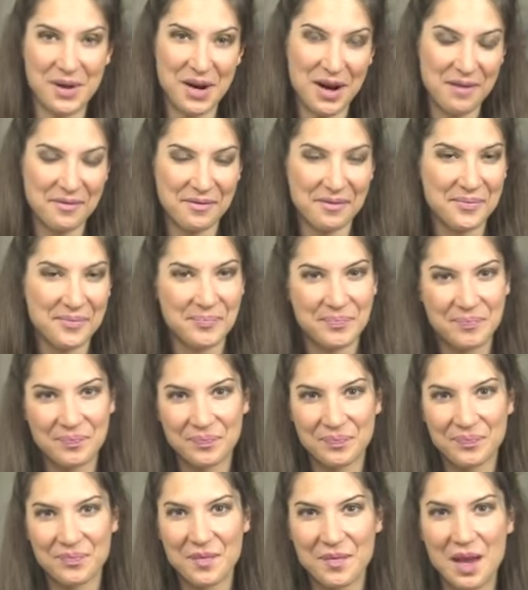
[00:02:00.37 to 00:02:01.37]
it off.
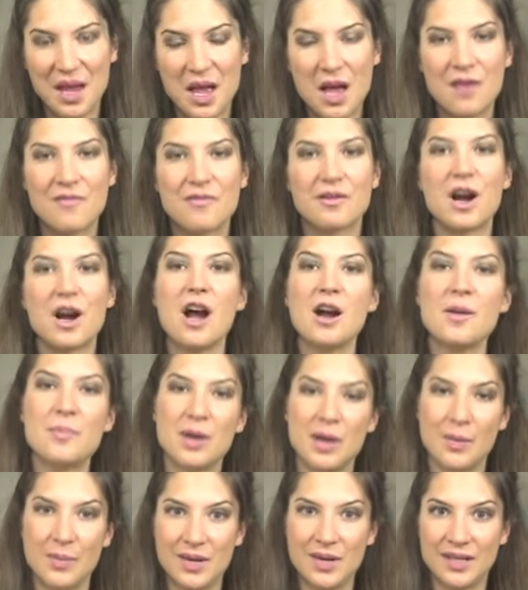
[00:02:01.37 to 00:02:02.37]
For our
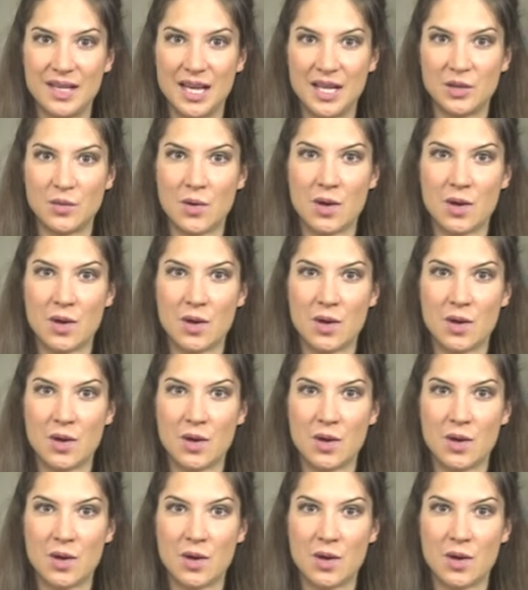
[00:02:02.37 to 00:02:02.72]
purposes,